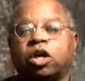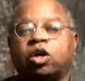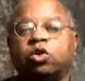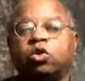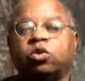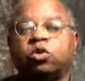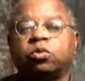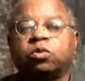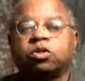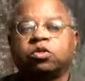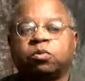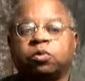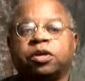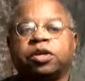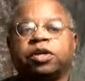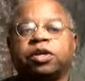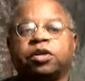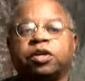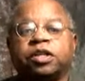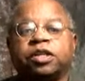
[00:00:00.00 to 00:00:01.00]
Cole was
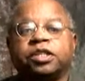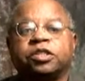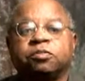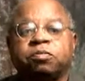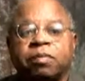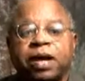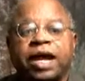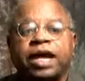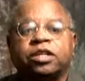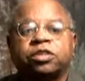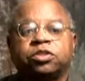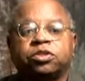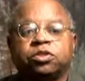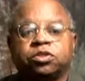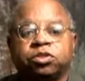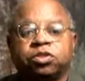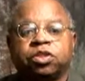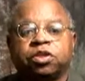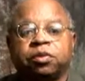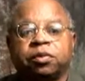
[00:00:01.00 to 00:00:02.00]
working on his
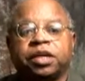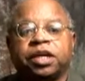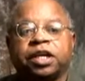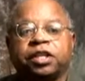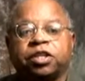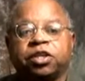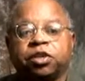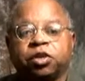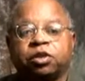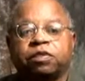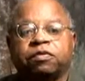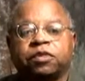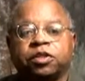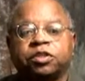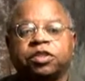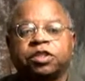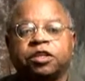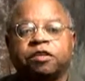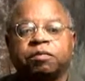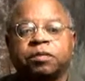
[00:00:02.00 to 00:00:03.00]
master's degree at the
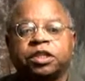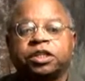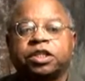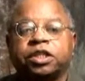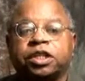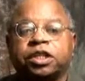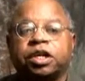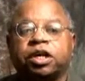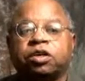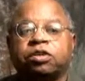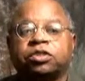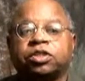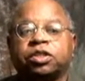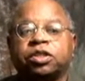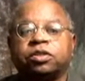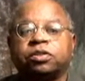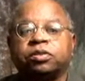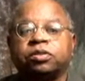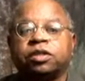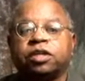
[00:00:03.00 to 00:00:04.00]
University of Michigan
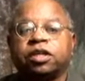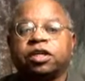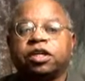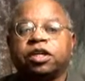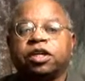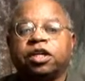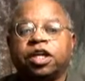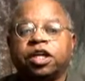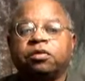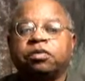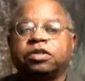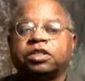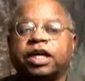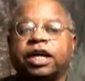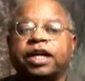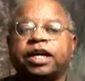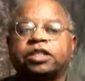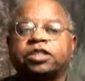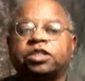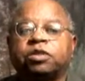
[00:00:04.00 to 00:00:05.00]
also. He was
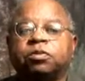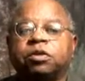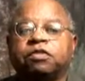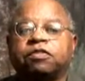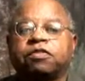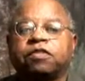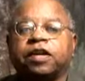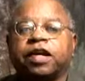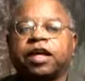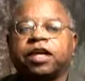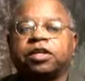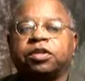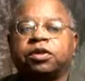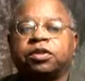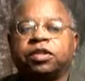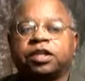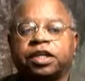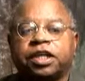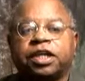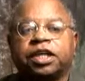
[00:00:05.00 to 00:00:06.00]
asked to reflect
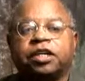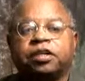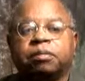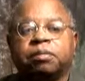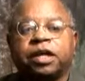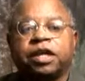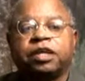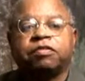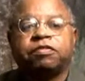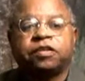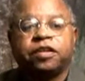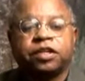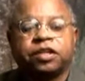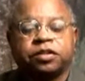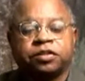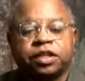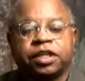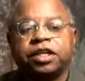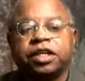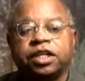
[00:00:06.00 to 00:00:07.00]
on the Kenneth
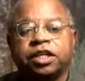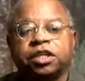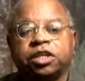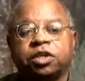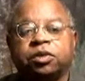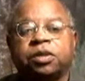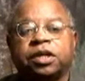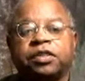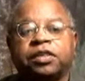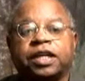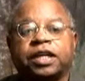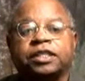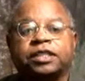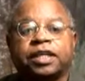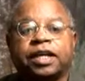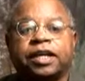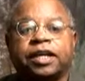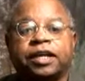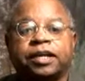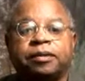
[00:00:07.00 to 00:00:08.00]
Mayfield that he knew at that
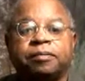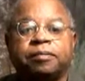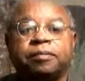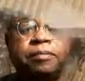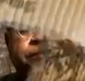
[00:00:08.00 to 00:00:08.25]
time.